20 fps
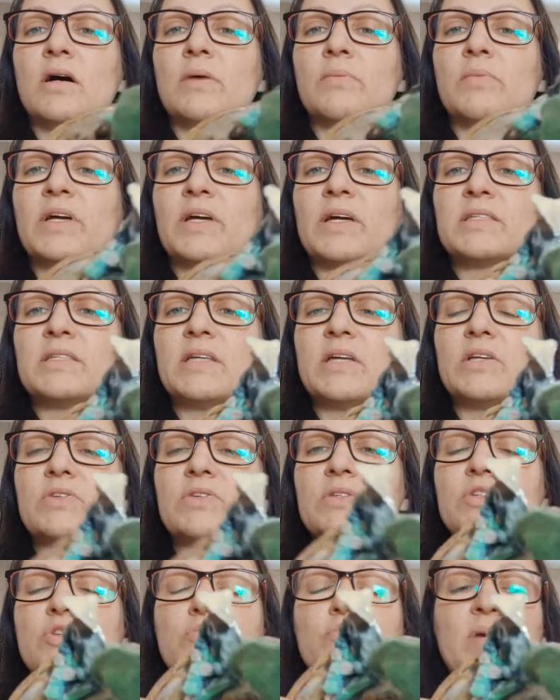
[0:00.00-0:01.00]
Like I said,
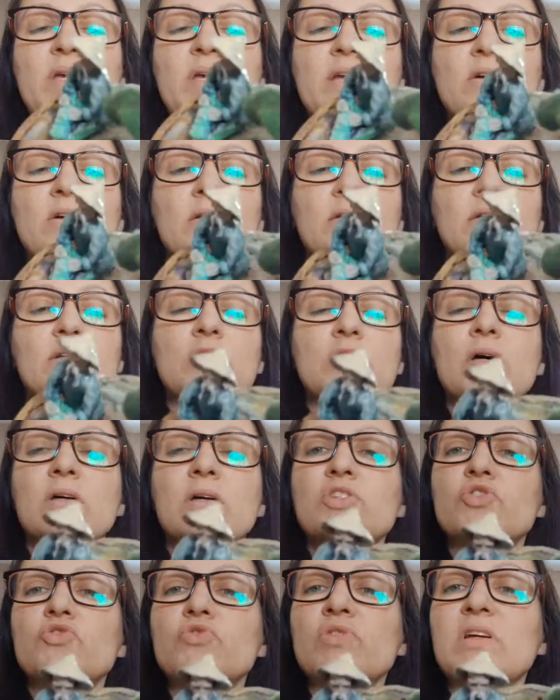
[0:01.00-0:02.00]
you peek on a
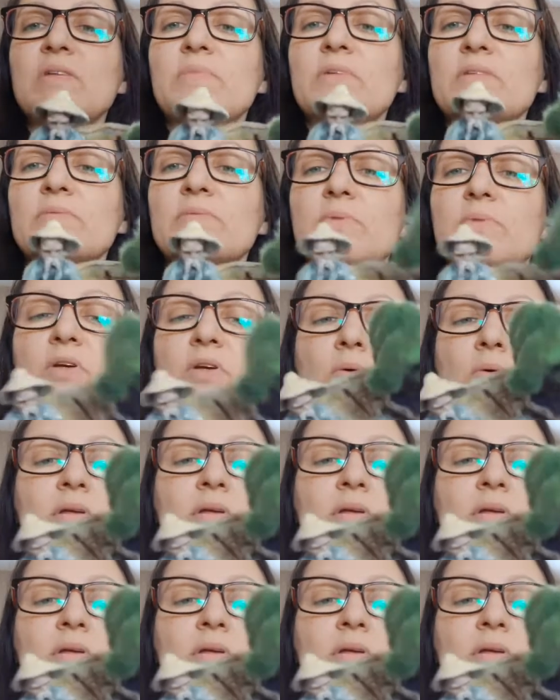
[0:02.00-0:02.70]
stream that's been going,